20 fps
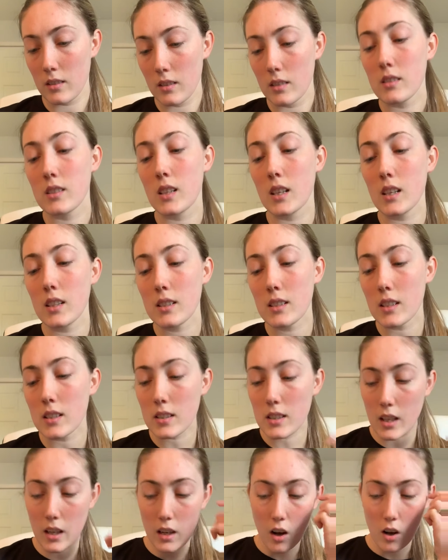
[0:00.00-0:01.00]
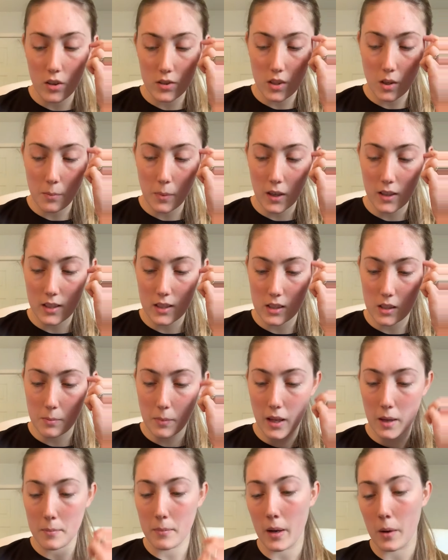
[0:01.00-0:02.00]
Citizens can also
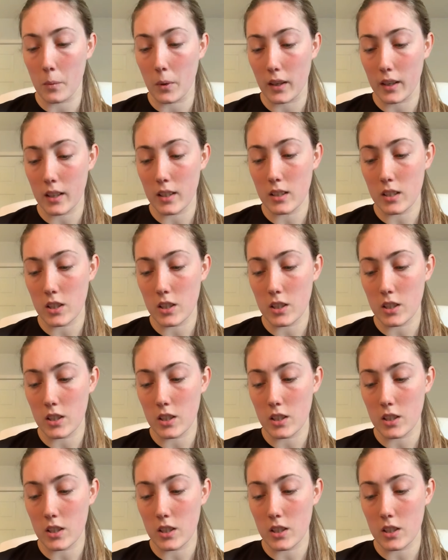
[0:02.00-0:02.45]
participate by working